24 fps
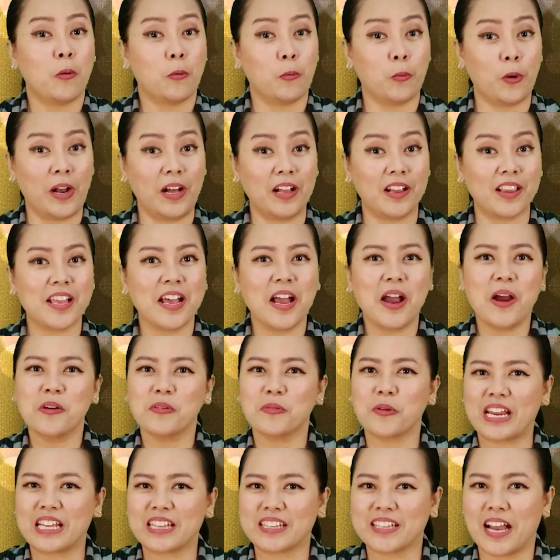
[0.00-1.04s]
Well,
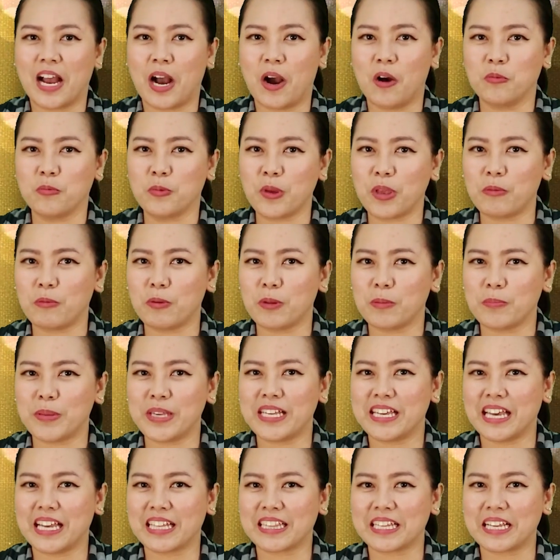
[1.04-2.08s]
right now, we will be
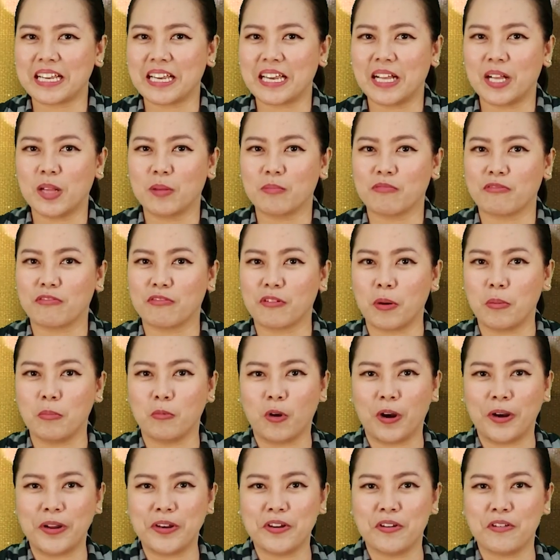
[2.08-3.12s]
getting help from
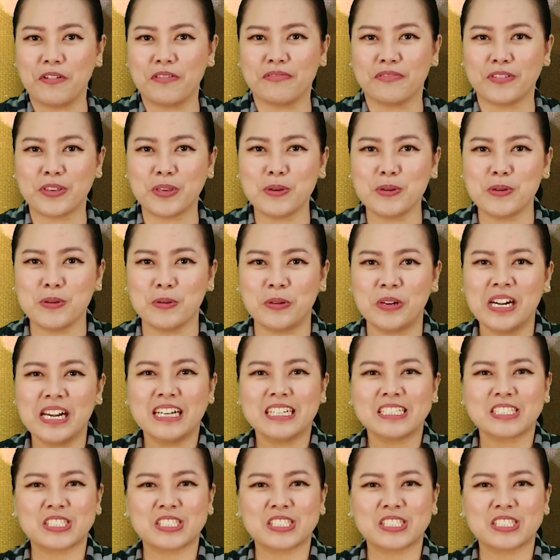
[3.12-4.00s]
one of you.